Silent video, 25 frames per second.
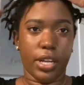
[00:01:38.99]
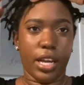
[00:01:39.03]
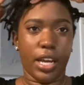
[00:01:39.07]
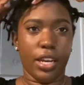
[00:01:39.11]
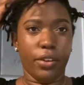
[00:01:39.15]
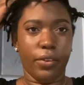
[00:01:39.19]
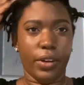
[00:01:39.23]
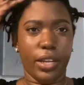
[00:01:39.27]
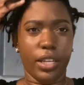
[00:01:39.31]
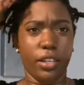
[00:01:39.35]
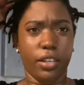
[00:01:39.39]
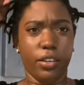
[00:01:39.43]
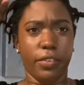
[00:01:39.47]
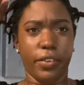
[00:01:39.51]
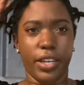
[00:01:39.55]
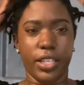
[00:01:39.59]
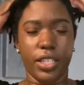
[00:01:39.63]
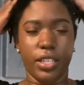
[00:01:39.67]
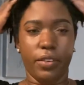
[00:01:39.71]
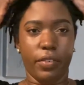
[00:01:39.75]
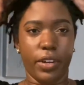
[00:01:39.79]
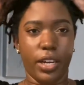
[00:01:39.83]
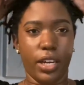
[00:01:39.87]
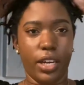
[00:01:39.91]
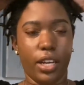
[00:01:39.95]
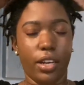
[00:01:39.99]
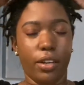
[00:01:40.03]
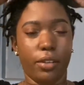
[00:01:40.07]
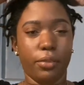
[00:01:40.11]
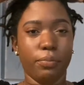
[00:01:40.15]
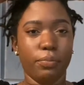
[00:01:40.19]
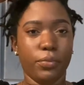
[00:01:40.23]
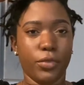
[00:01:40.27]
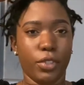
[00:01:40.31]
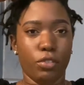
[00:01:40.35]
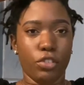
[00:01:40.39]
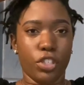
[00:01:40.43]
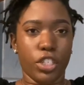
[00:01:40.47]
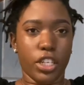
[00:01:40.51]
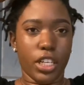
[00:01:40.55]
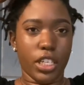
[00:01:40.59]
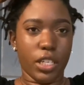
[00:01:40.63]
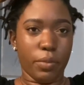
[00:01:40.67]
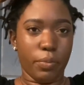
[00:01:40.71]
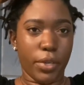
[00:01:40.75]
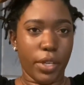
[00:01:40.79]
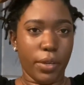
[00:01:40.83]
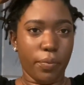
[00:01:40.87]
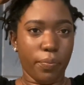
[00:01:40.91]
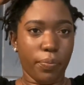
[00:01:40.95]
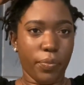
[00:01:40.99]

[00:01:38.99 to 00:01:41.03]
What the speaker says: I know I look crazy right now, don't judge me.